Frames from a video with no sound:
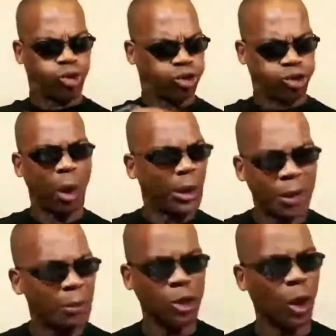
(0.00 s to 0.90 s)
one of
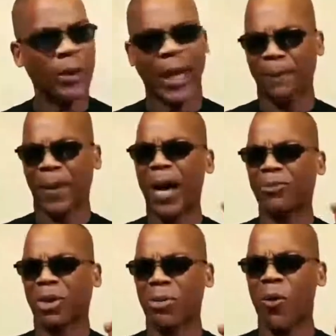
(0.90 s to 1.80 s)
them joint. We like,
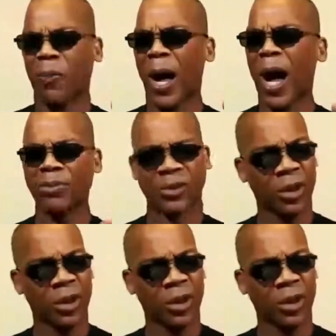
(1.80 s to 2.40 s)
Pops, come on, Pops.